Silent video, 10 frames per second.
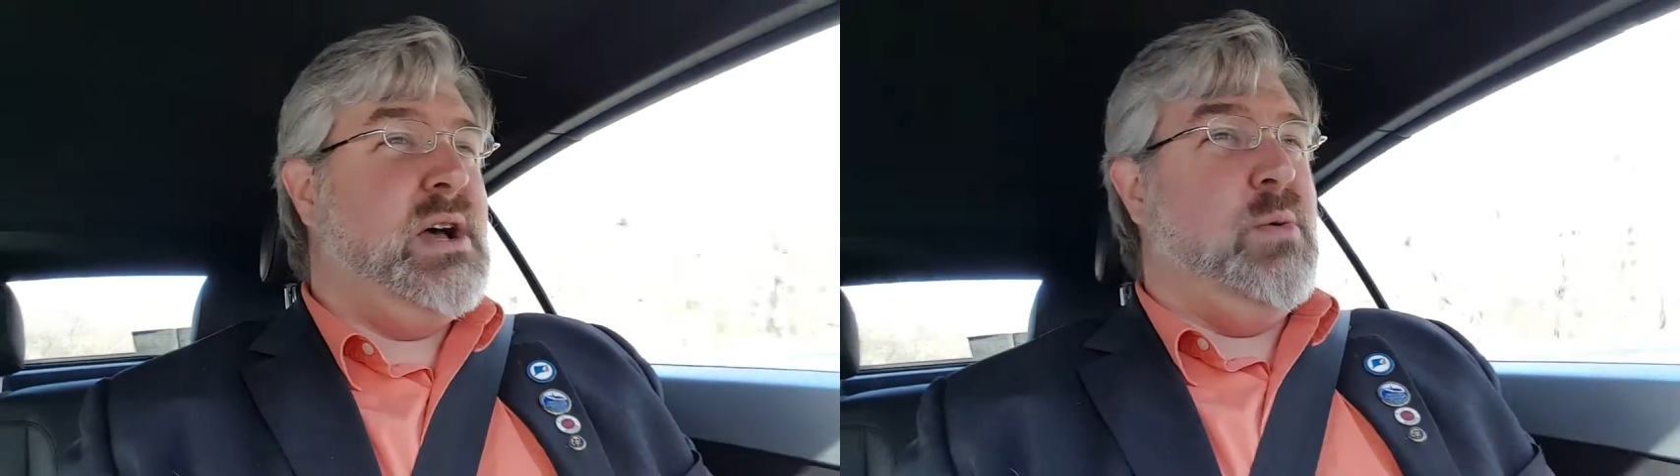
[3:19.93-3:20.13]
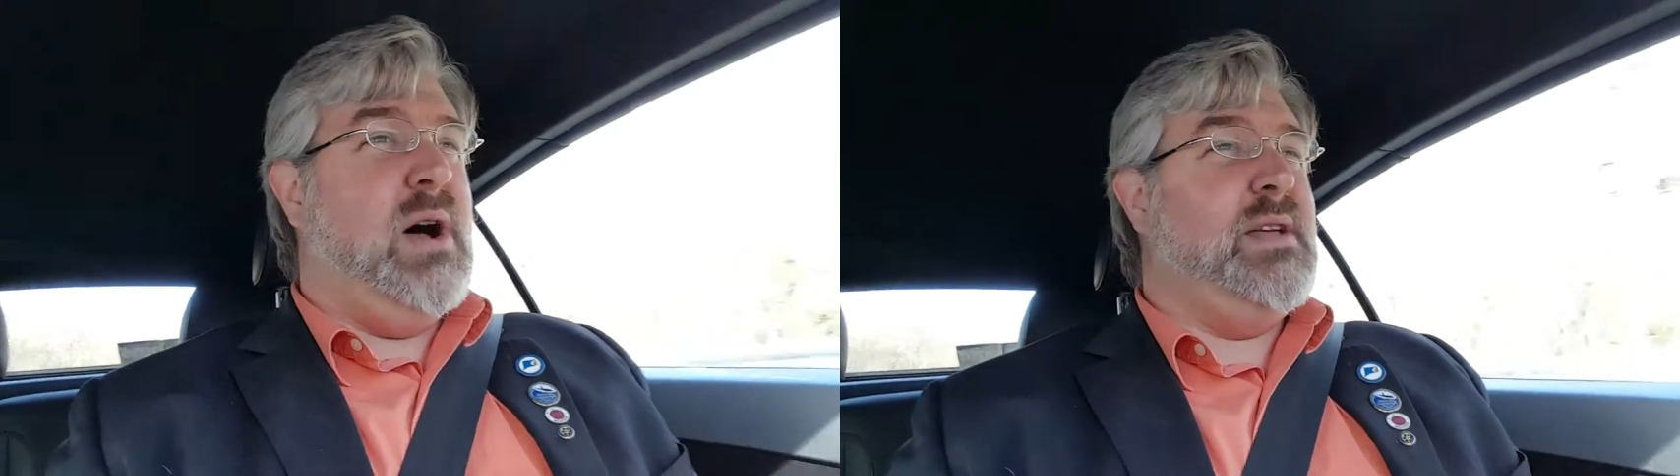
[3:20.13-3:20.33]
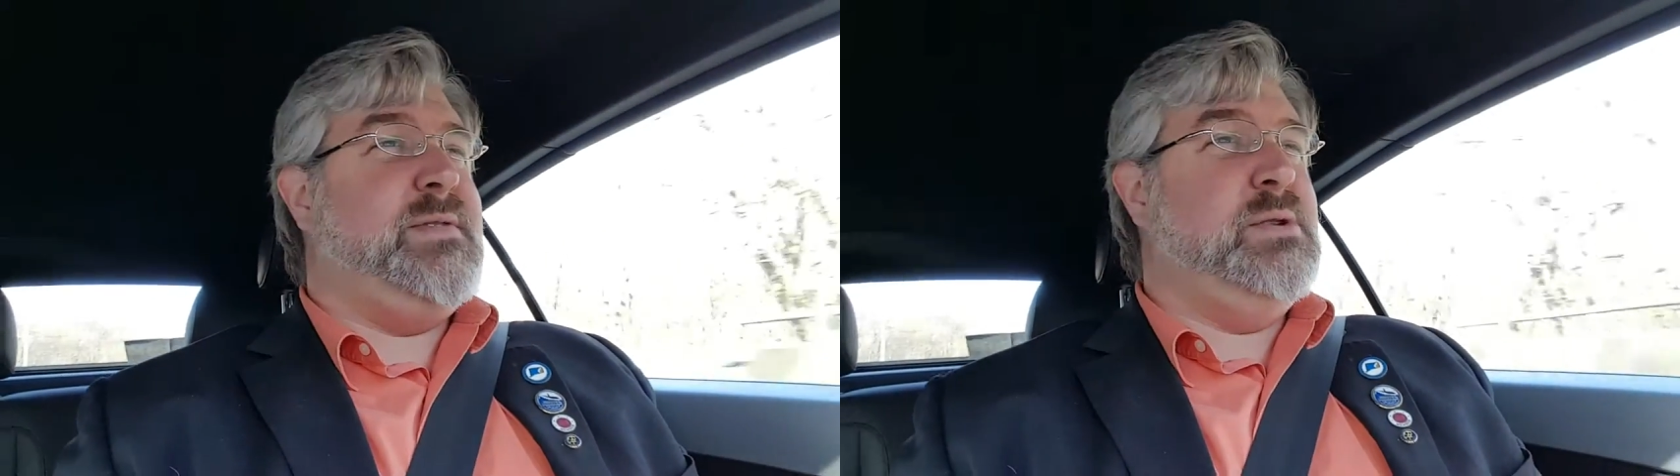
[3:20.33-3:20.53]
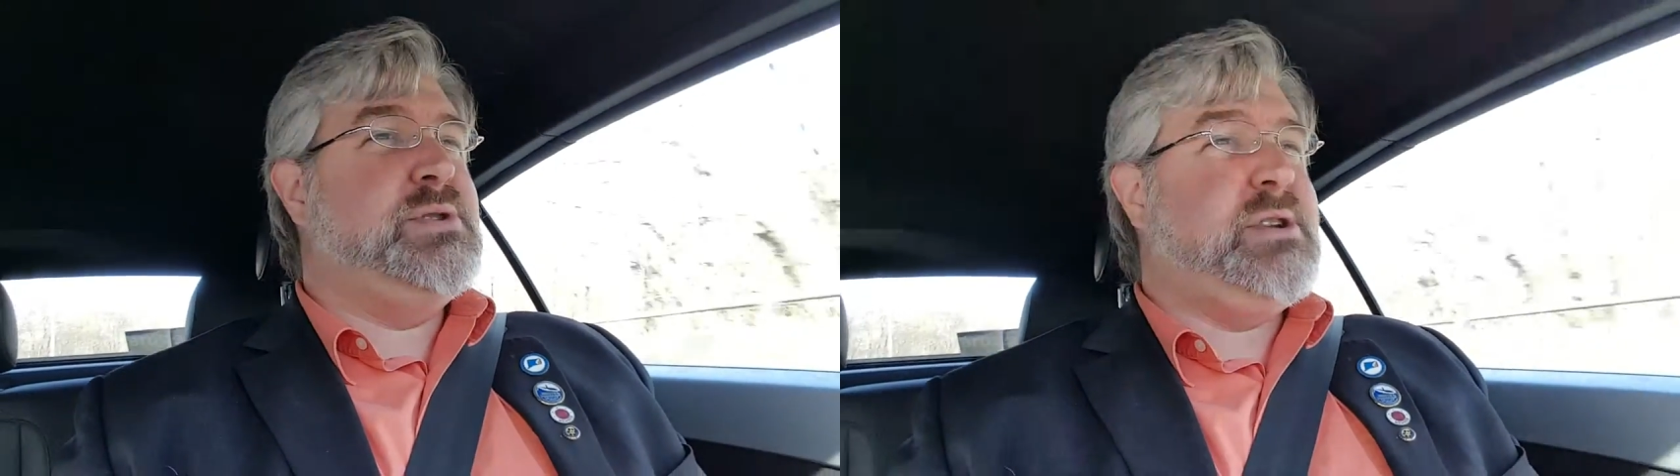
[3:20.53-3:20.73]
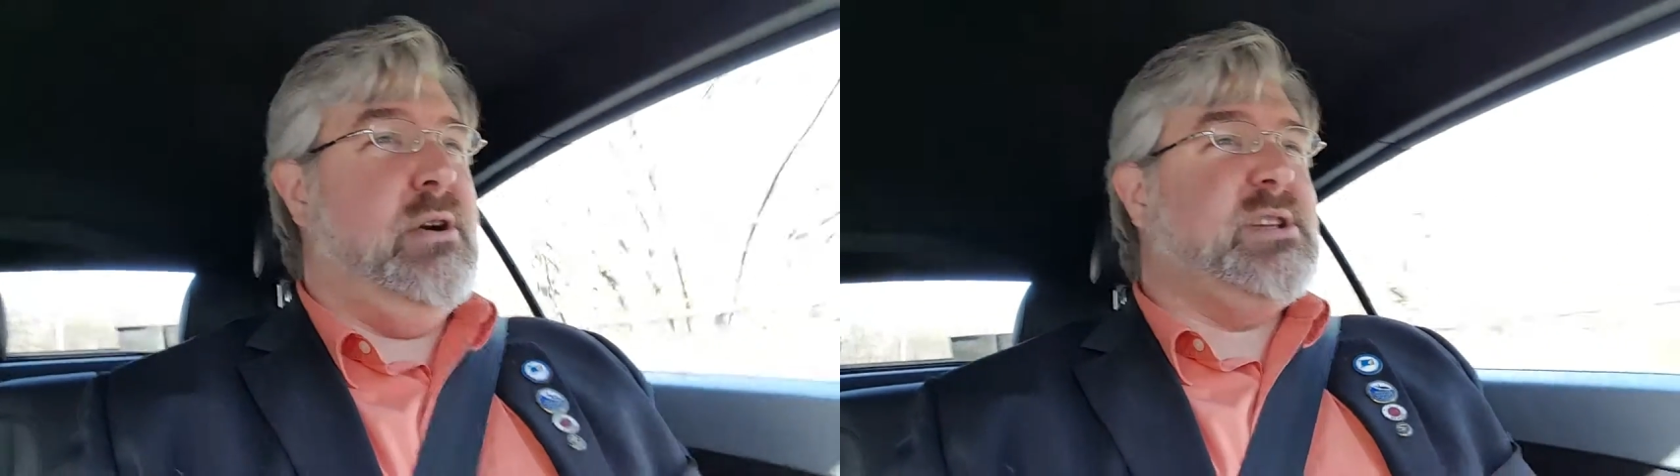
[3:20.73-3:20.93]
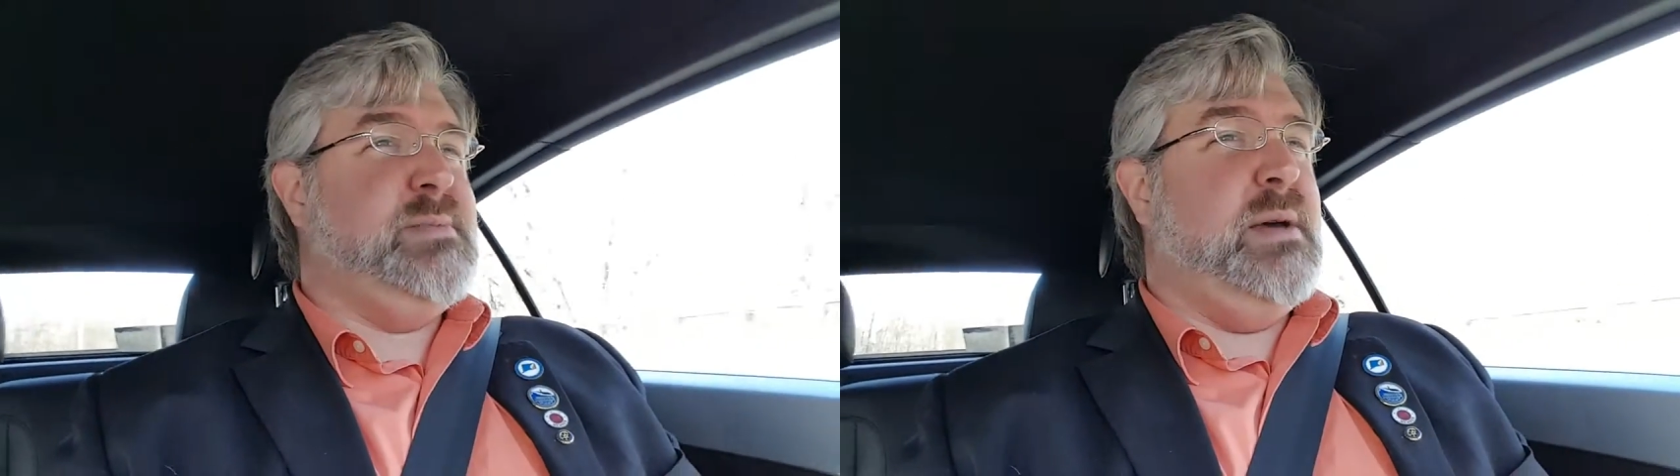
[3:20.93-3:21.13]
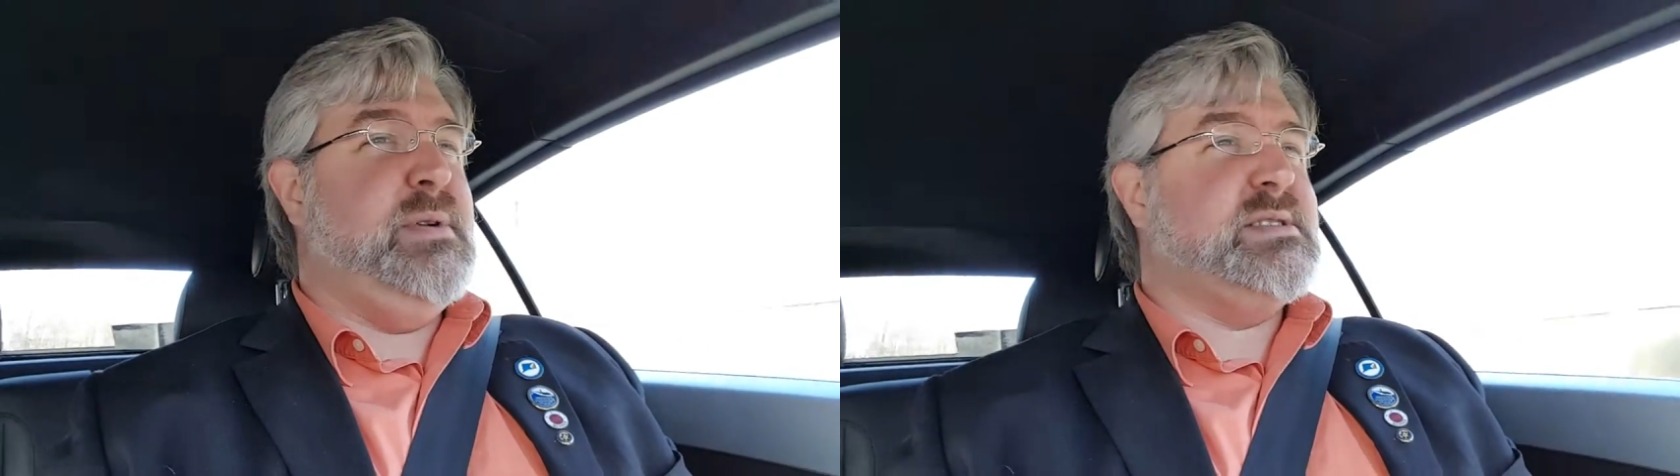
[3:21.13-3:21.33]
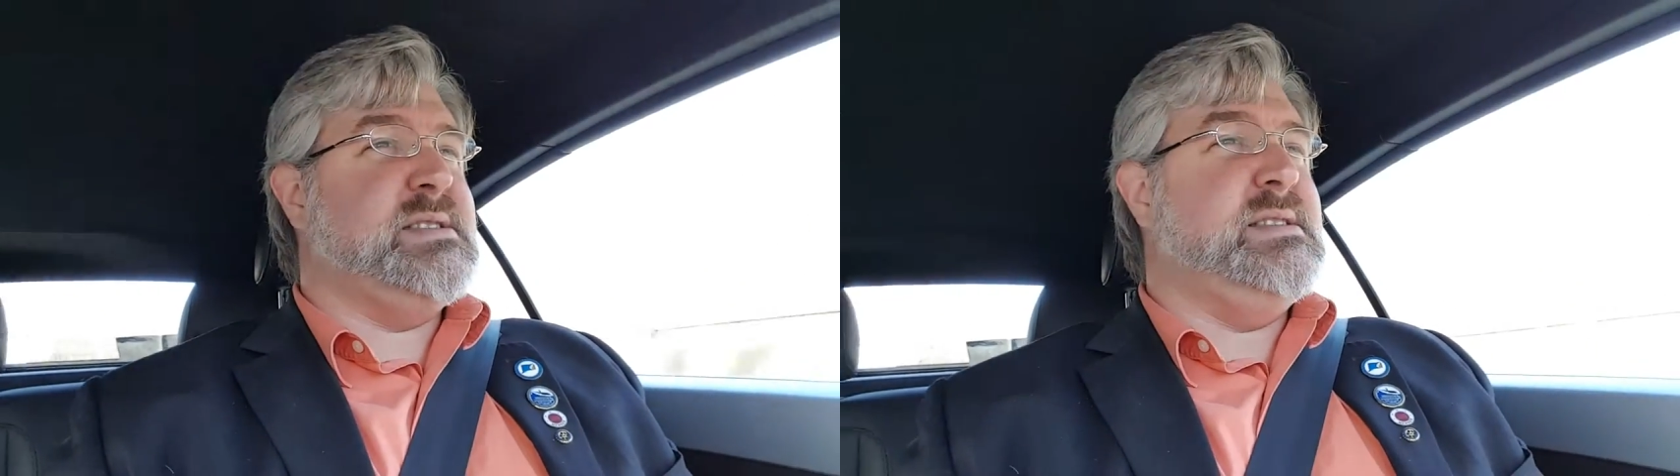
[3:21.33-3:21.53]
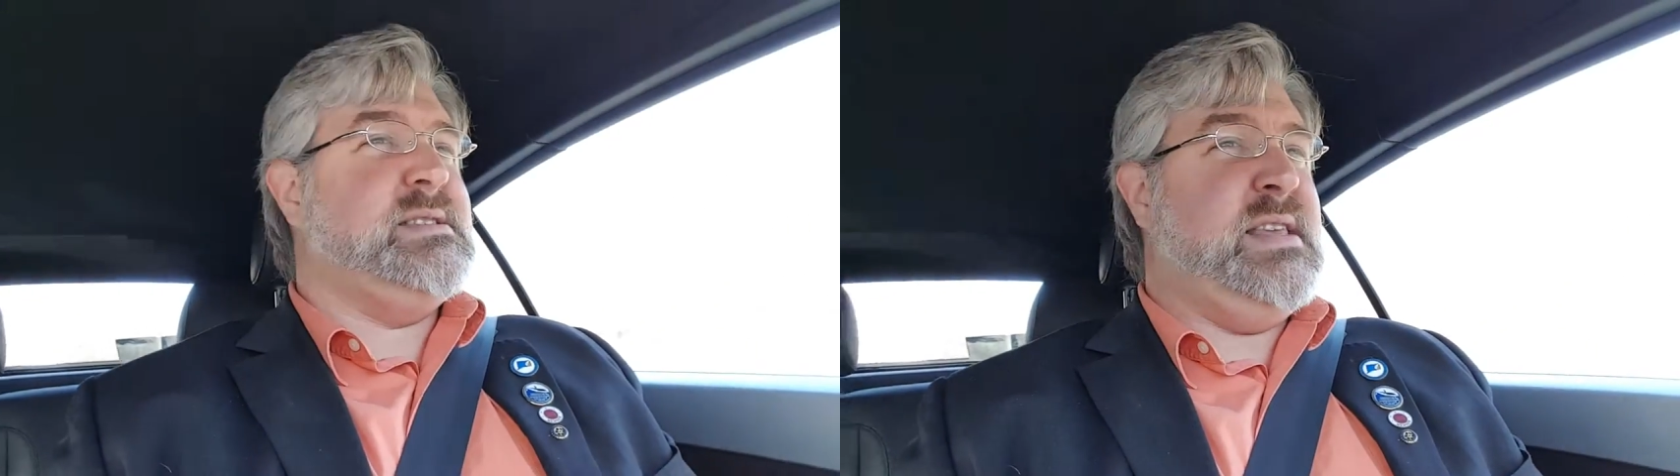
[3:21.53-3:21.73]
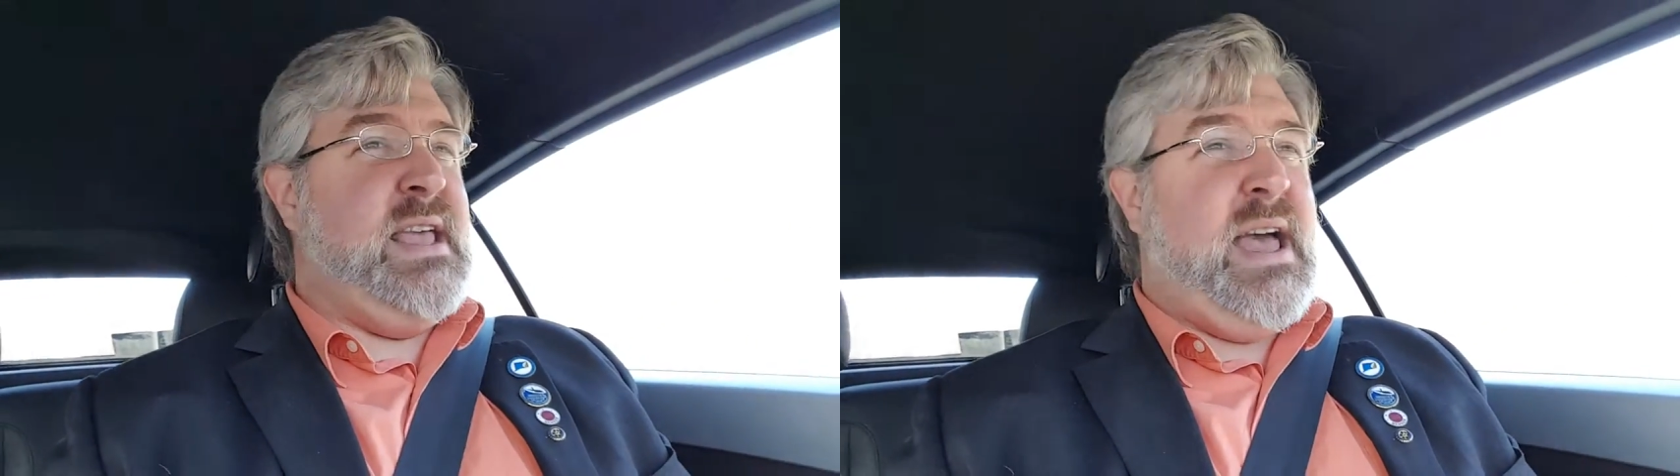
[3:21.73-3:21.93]
Well, if you'd started as many
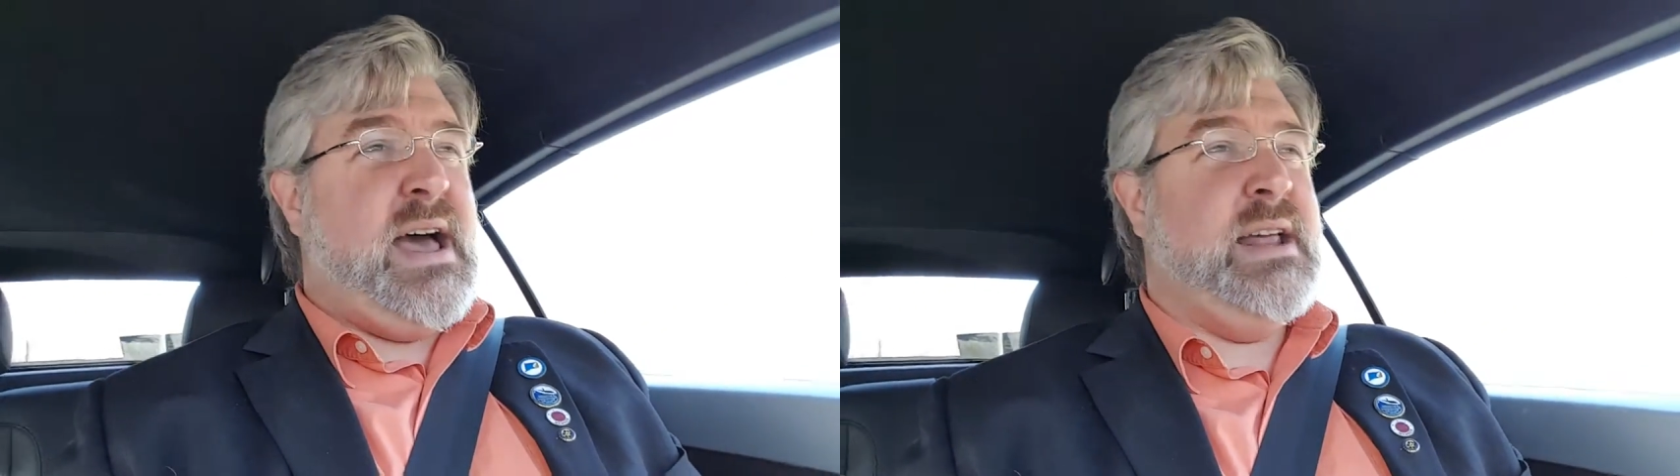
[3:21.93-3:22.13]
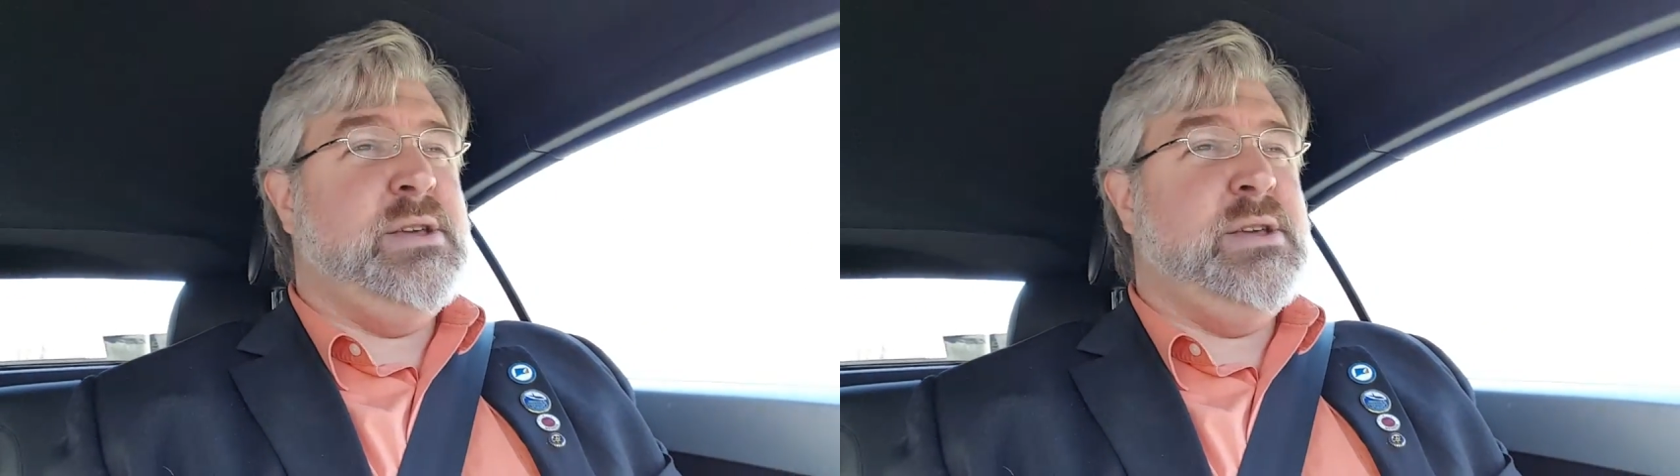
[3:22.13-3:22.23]
businesses as he had,